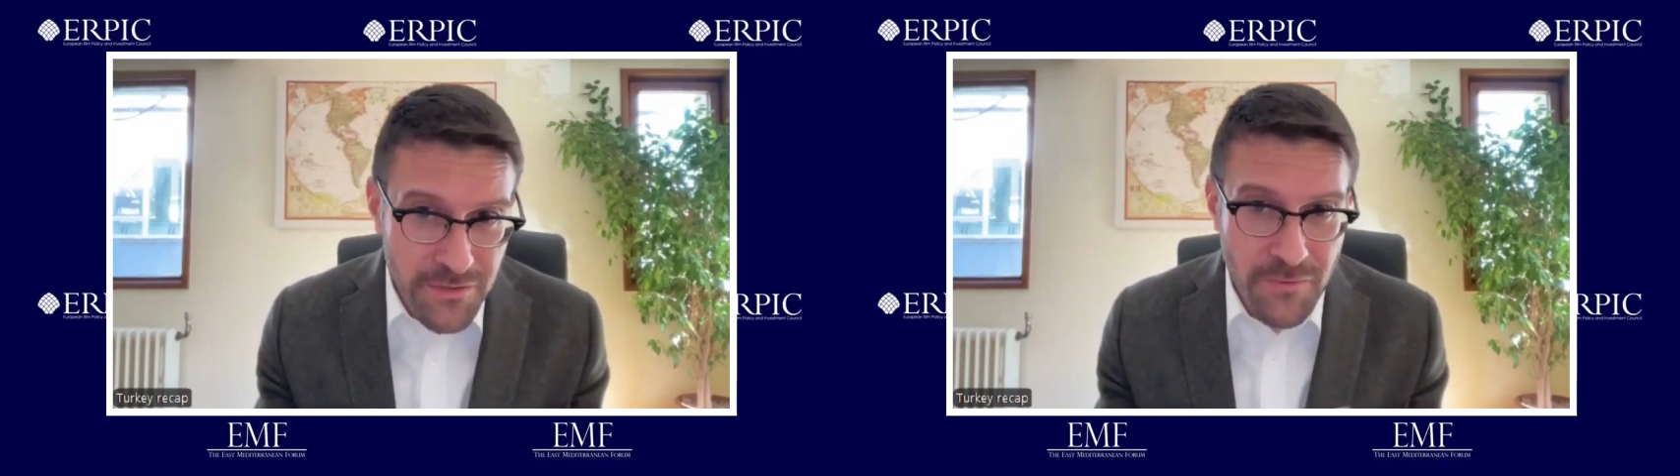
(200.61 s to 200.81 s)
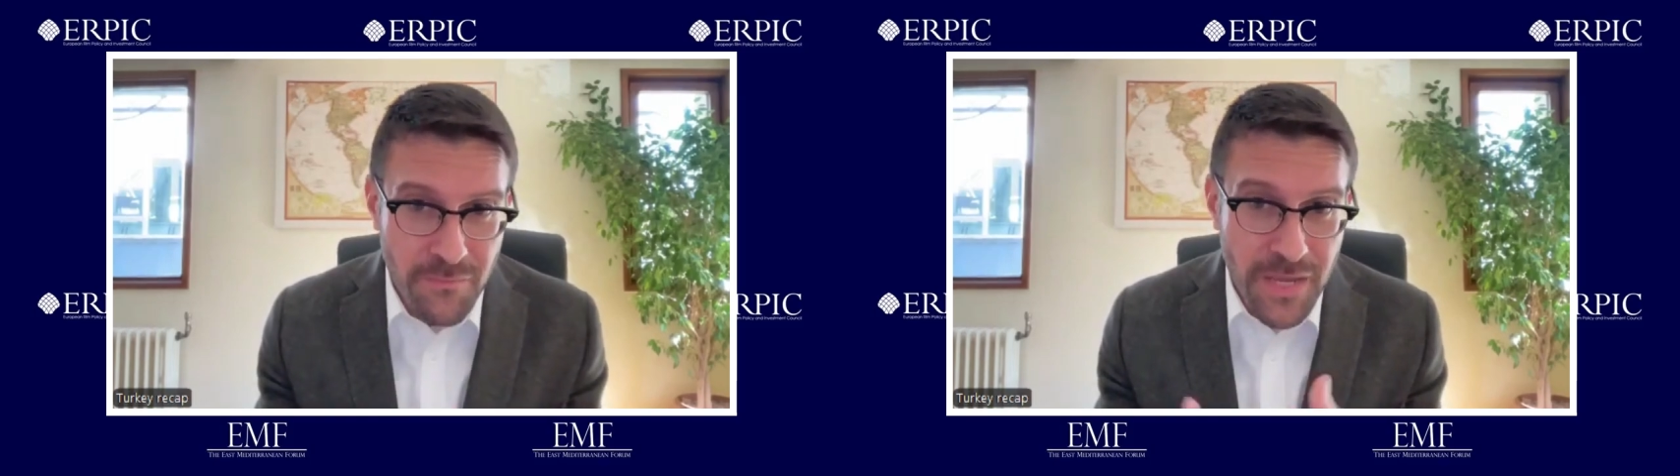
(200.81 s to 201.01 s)

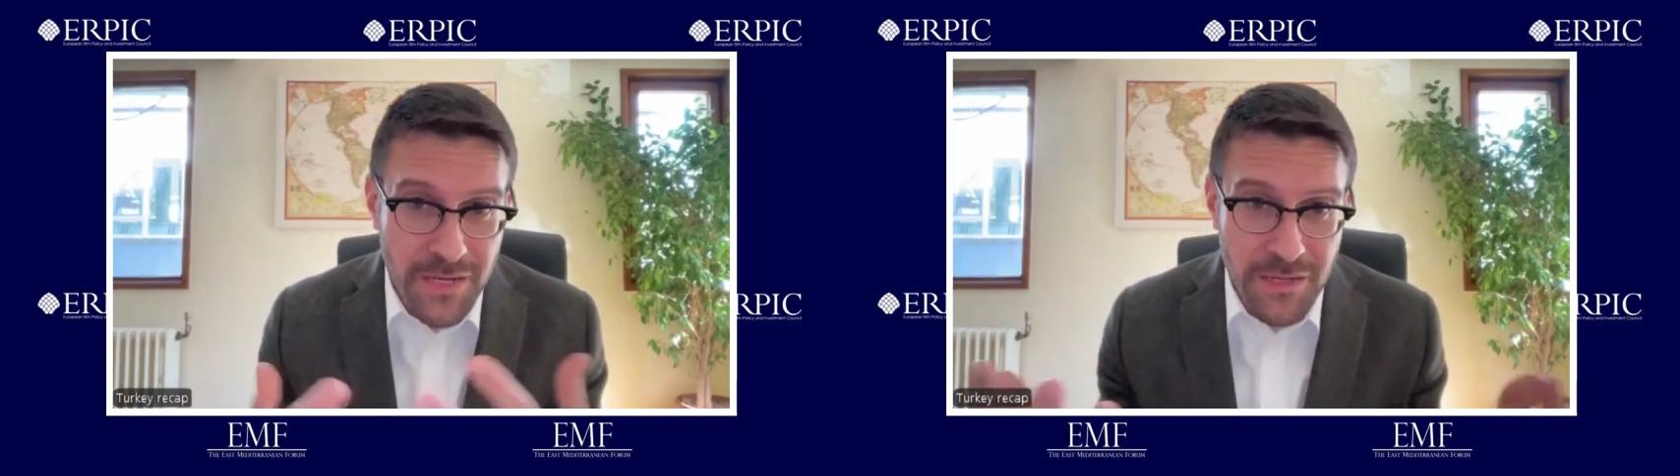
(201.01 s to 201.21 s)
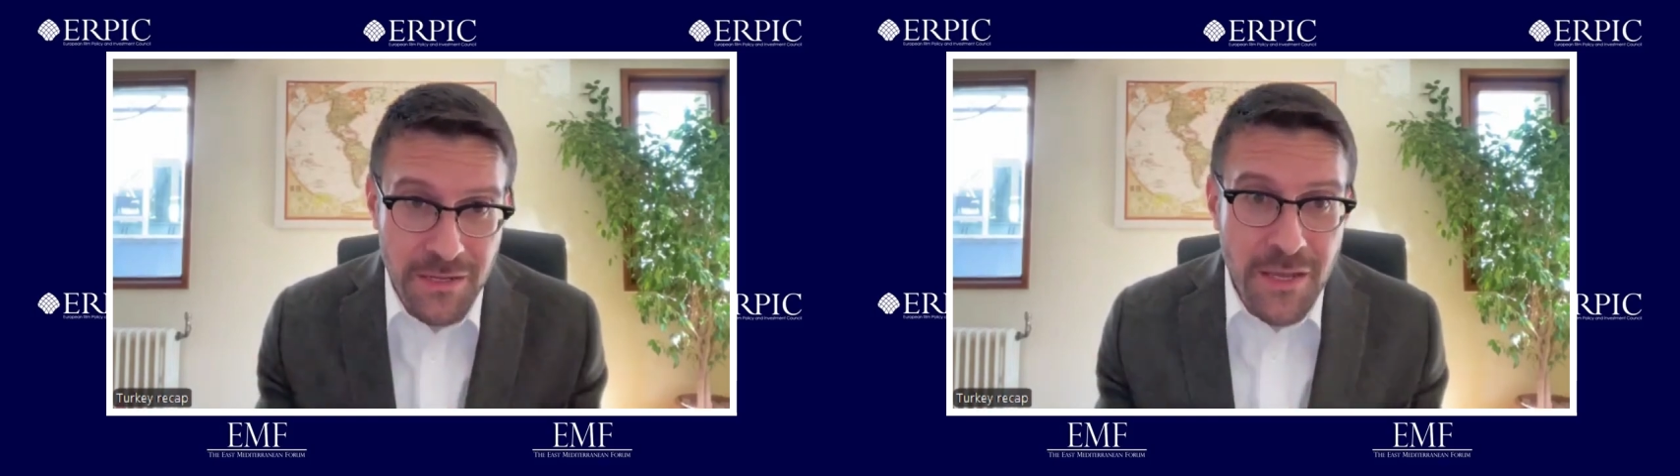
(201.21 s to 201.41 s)
for
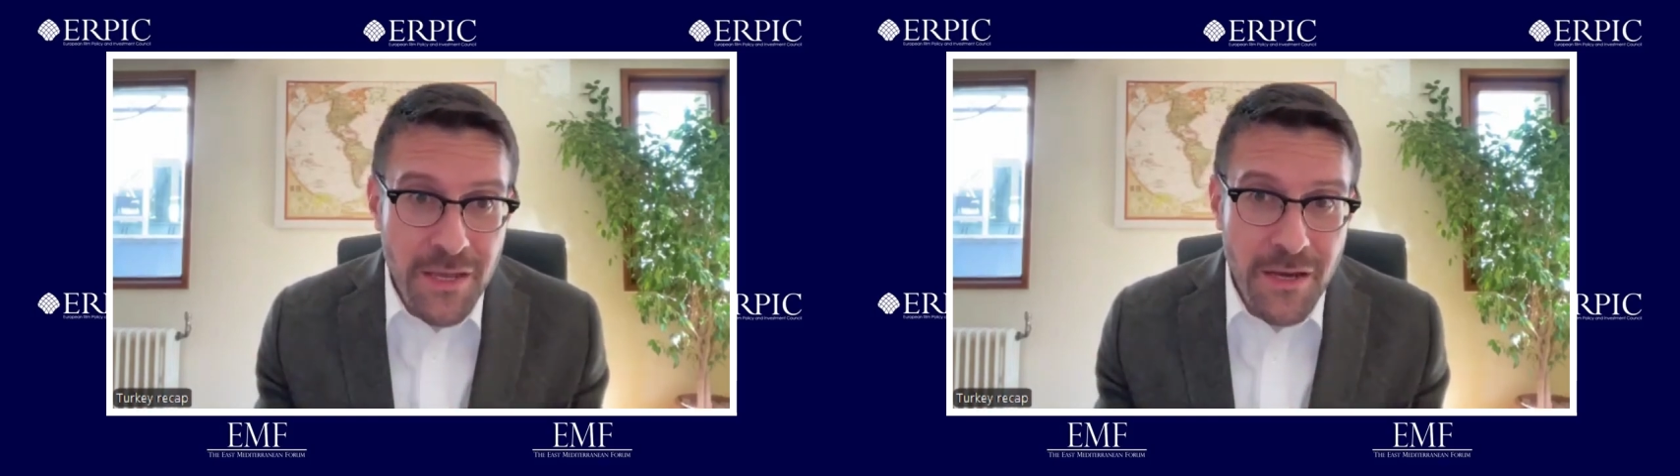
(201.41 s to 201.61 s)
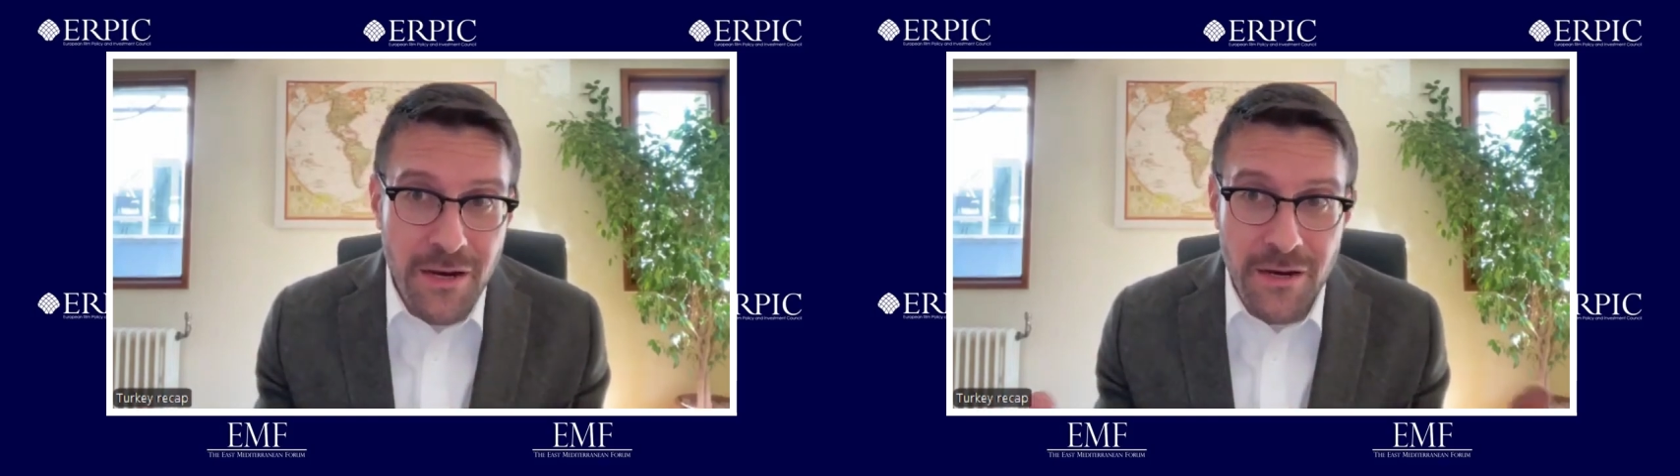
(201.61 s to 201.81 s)
many
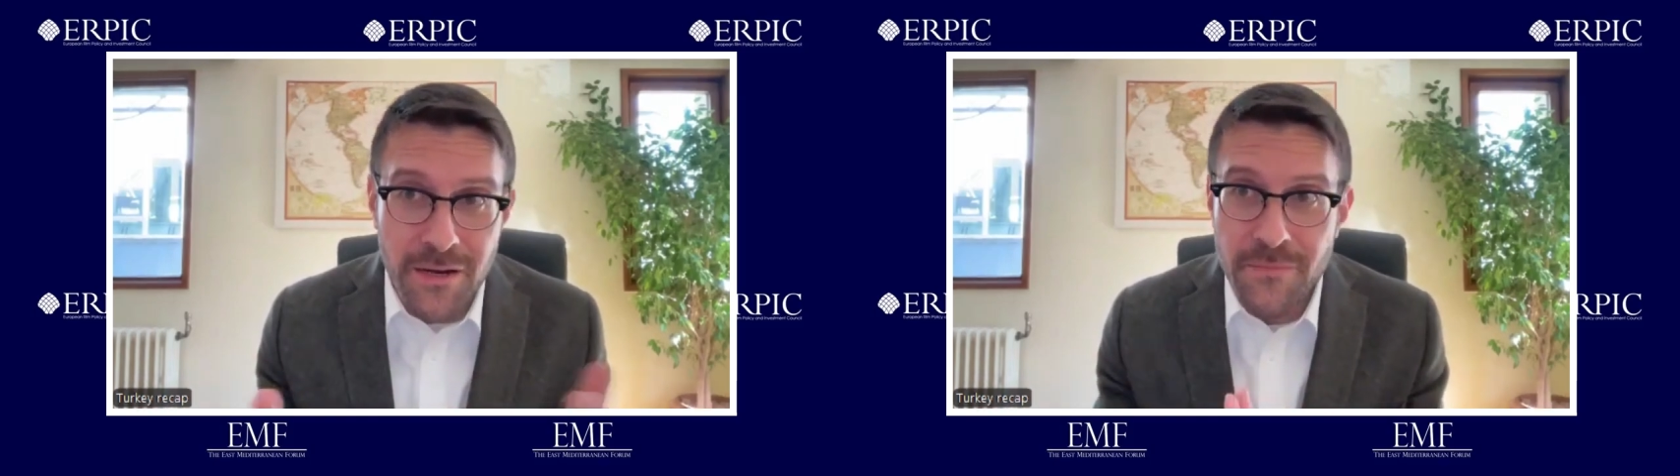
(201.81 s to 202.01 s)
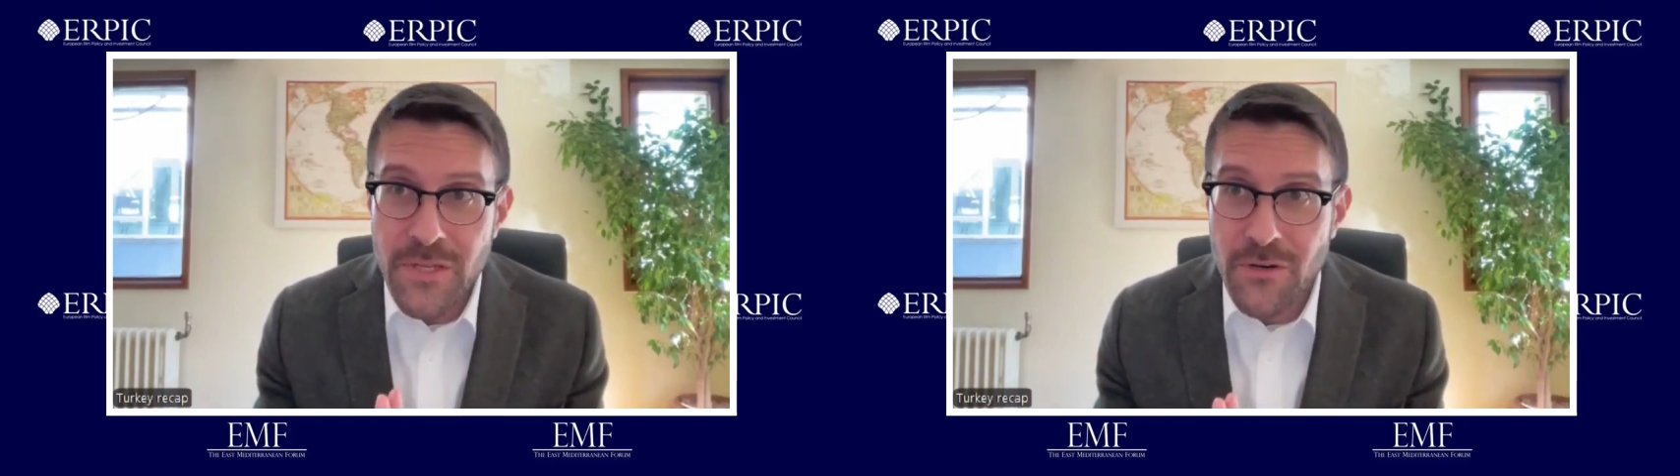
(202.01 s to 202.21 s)

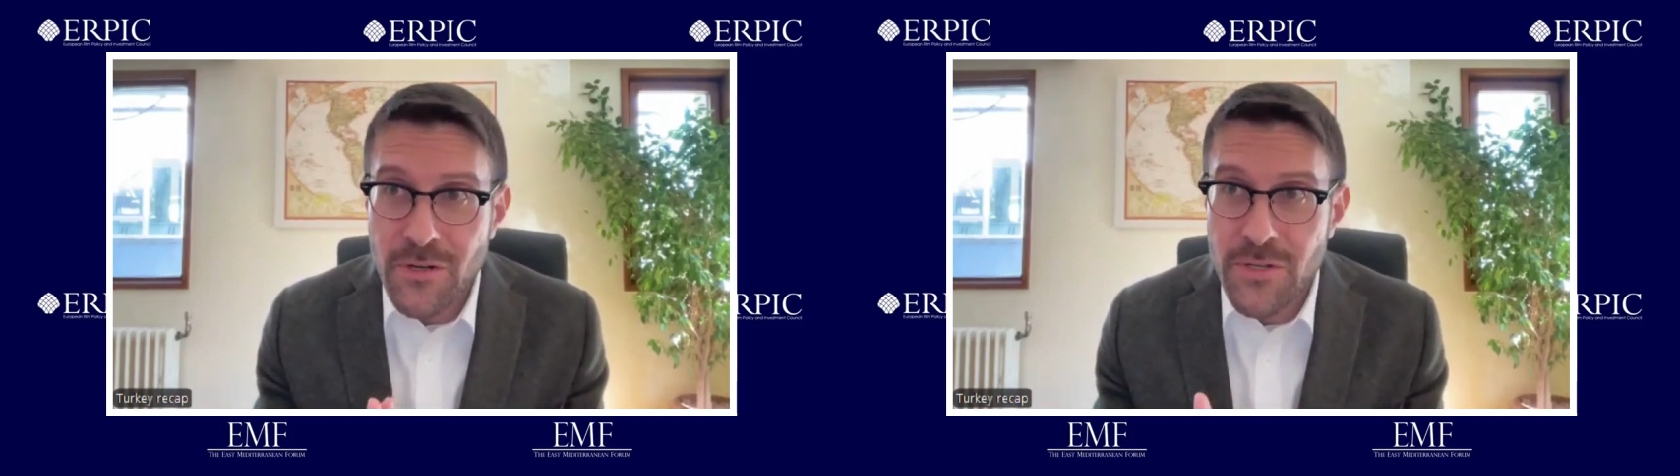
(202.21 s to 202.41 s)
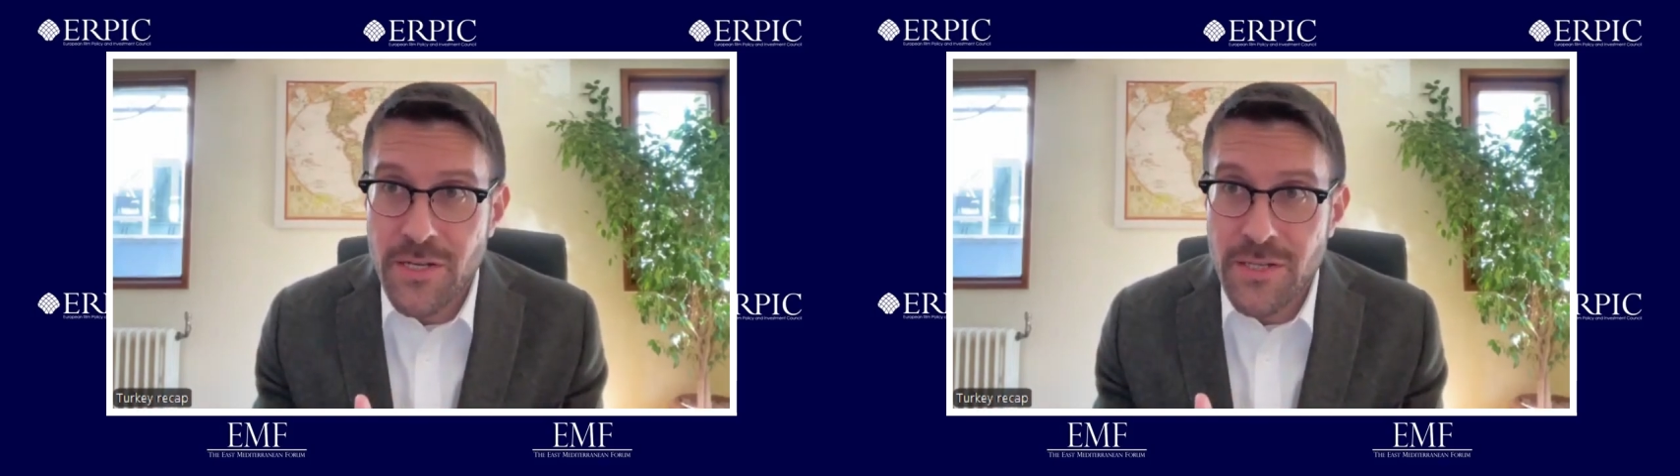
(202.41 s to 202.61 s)

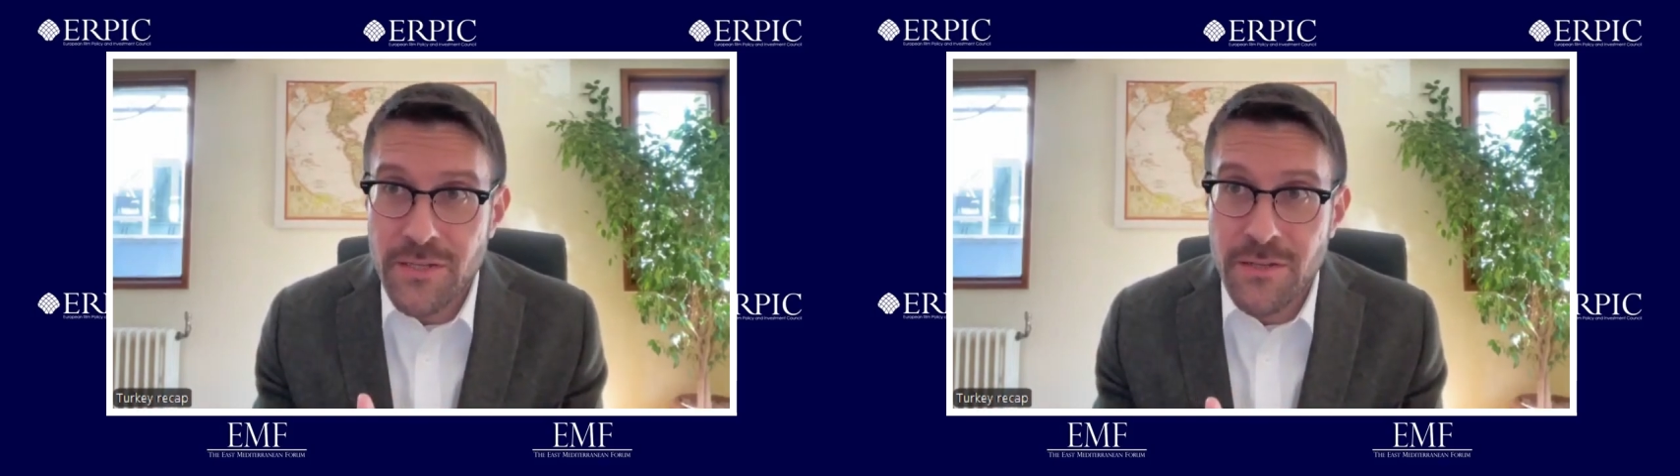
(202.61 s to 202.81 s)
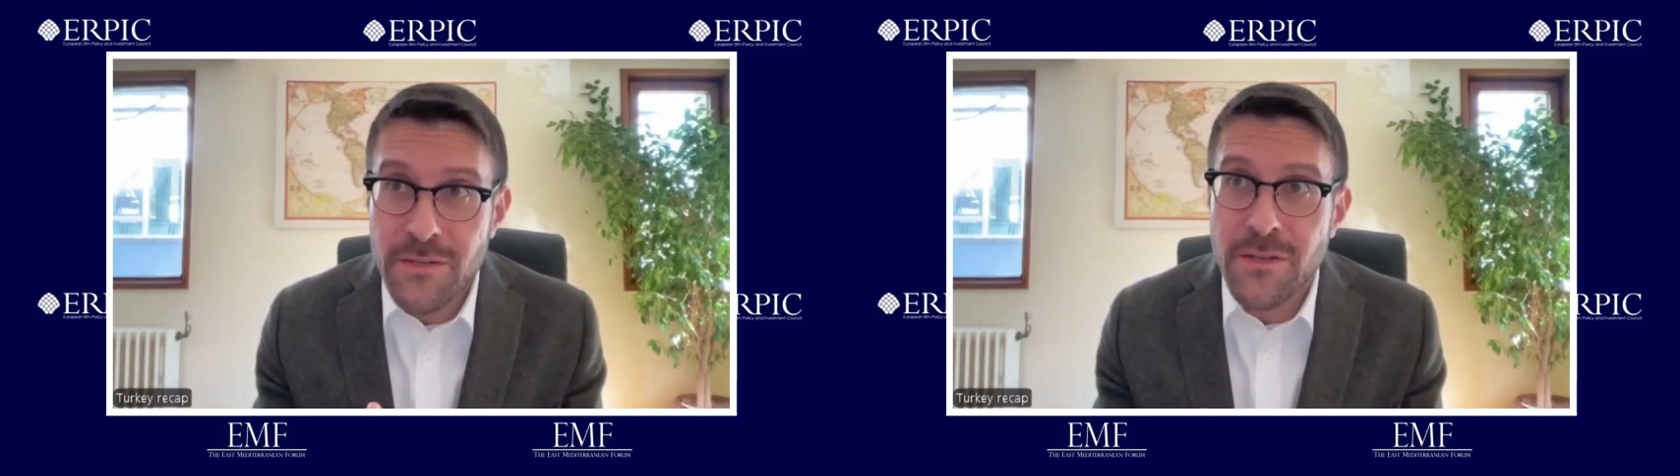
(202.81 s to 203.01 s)
Turkish citizens.